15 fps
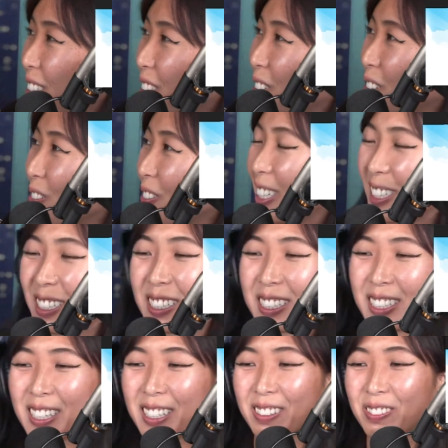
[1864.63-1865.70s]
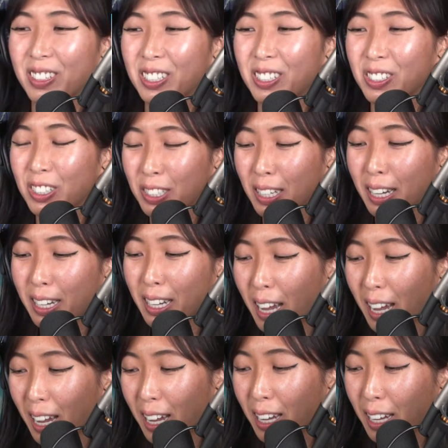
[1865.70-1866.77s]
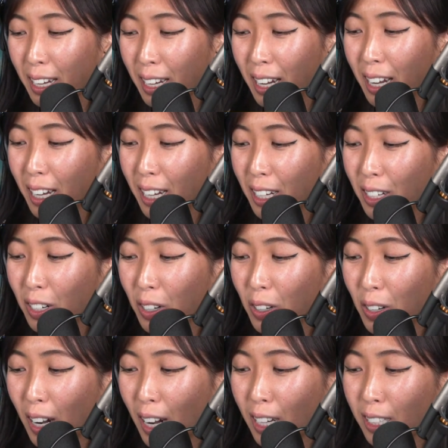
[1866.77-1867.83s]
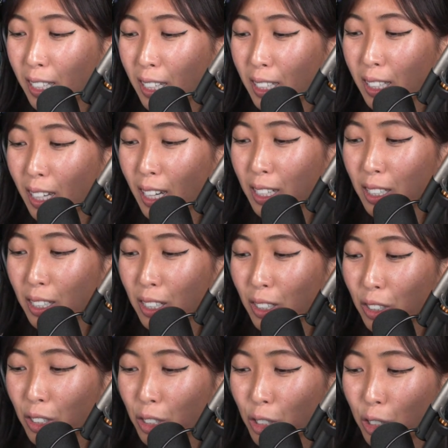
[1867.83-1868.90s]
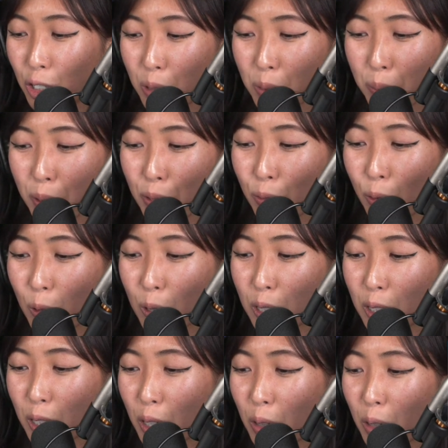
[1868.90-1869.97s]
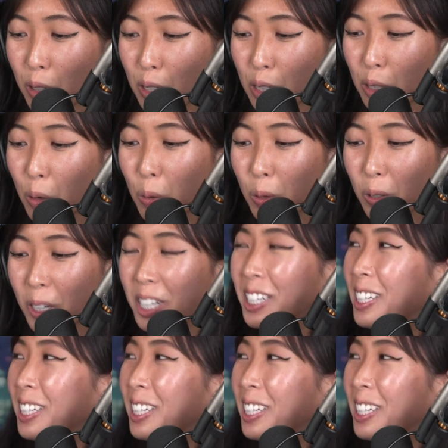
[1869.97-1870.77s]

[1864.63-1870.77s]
so much. Like, when you're just like, hey, you know, I think that children shouldn't be forced to go to school.